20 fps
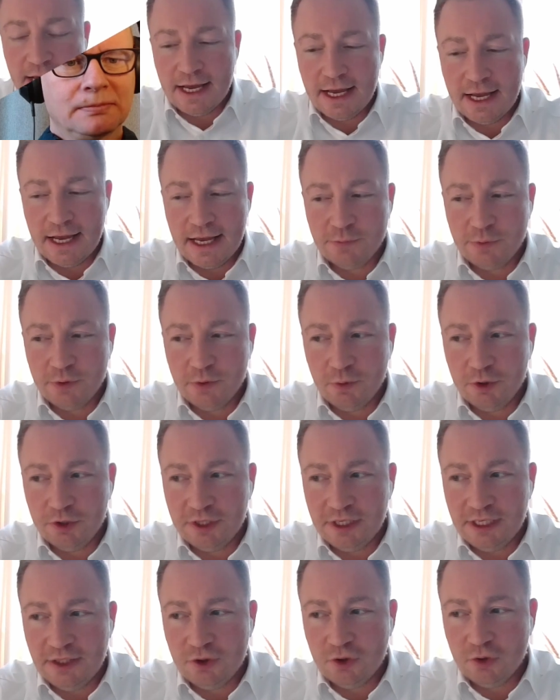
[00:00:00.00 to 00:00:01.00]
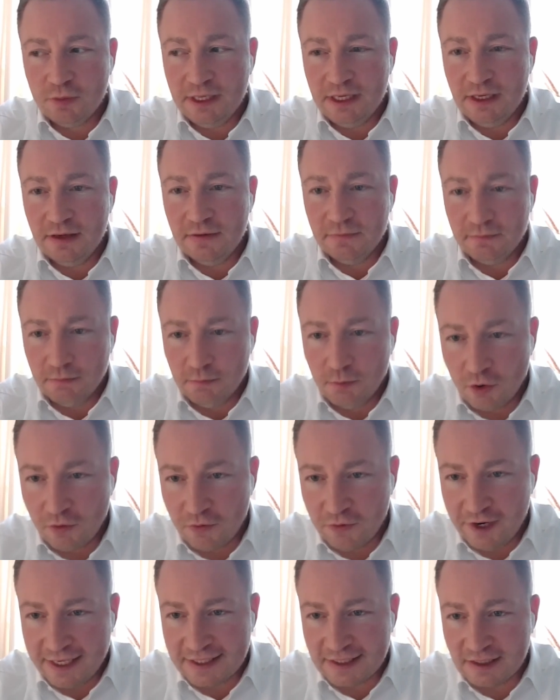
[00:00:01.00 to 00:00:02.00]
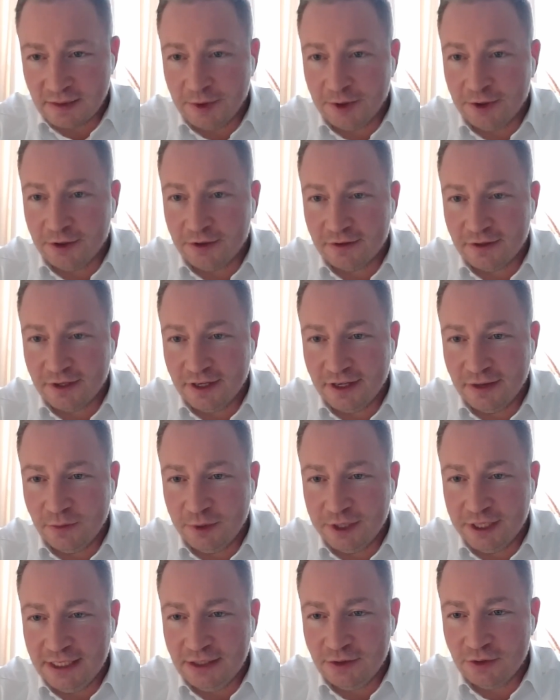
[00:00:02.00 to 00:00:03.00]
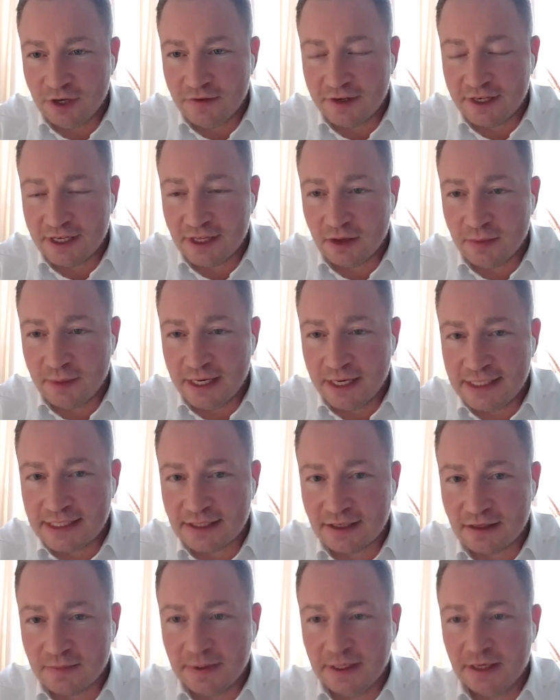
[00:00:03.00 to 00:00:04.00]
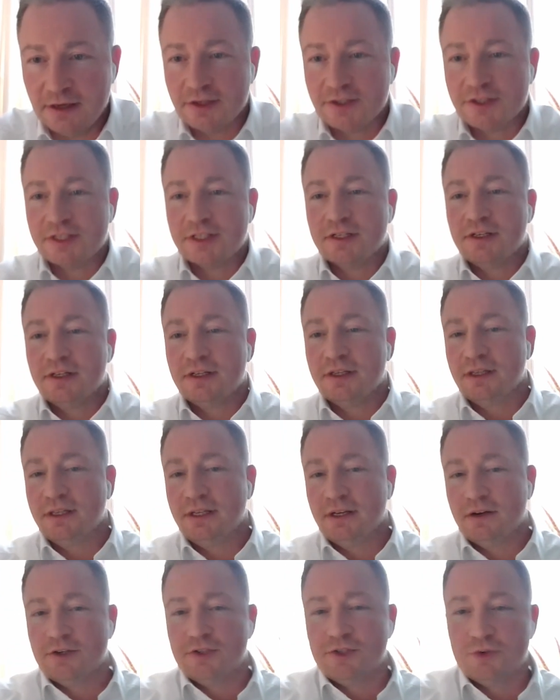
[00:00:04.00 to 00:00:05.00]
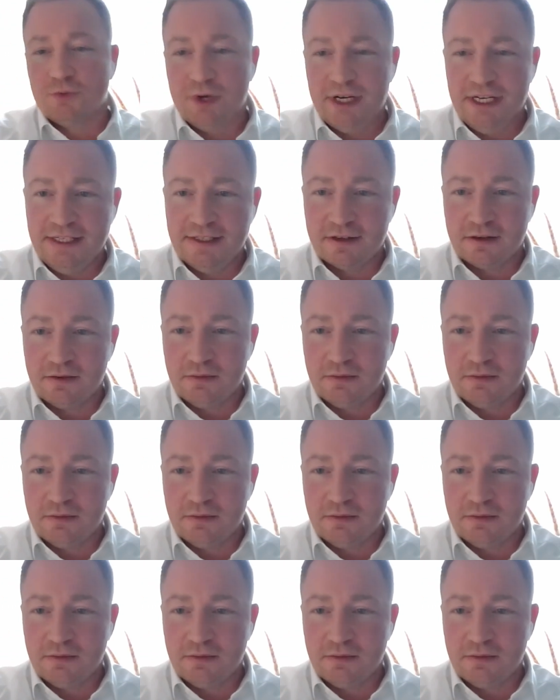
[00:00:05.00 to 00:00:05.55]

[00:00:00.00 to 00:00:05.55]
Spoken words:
And we would need to be more flexible. We need to have another mindset, because there is a reason